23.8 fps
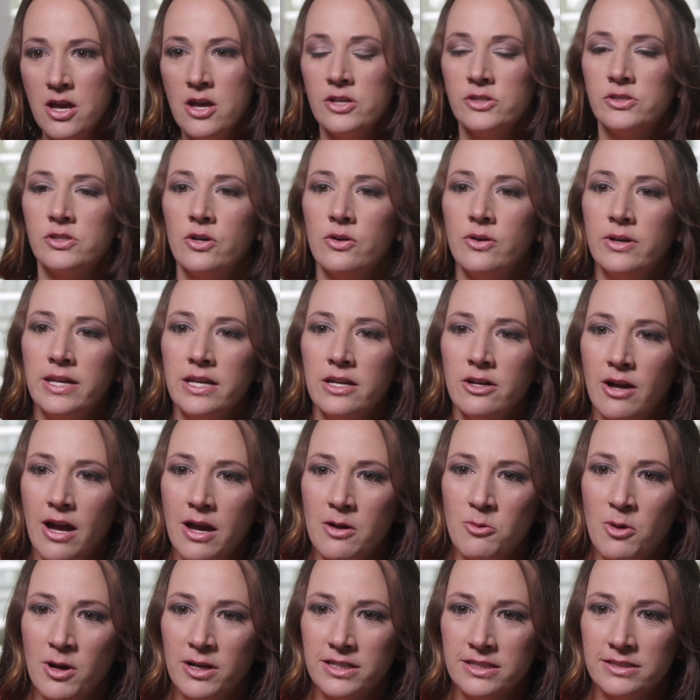so here, I
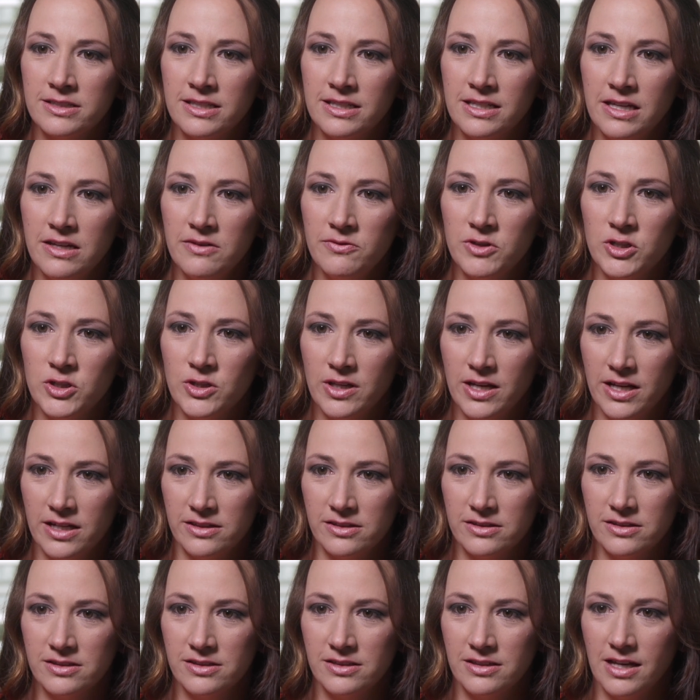wanted to give you
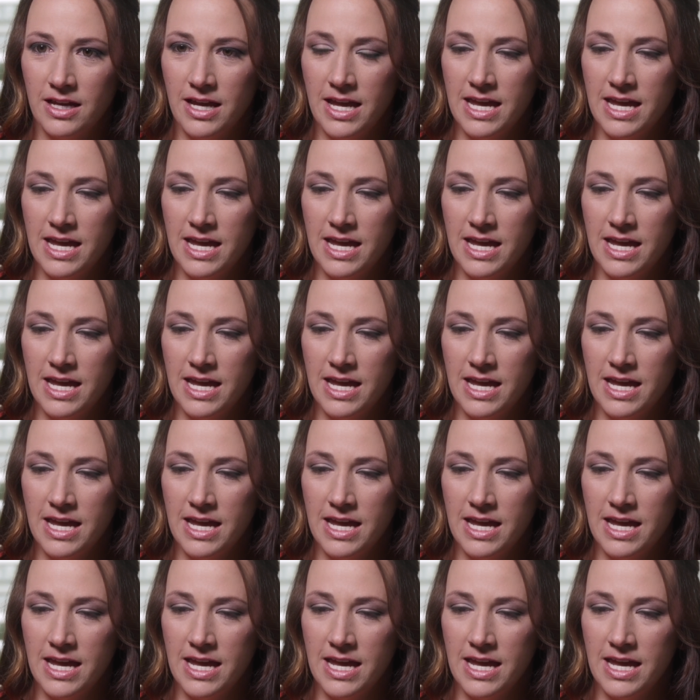this."